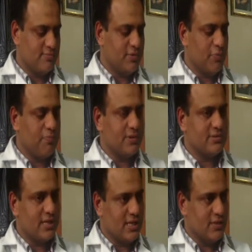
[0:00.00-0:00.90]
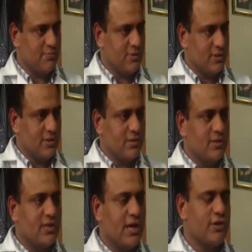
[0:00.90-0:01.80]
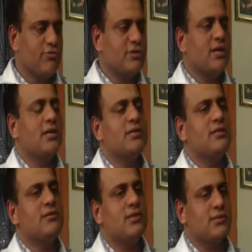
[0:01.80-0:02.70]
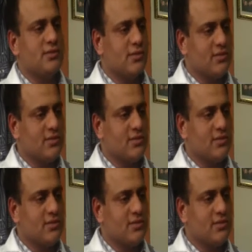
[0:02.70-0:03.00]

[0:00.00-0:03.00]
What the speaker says: proper sleep. In Ayurveda, there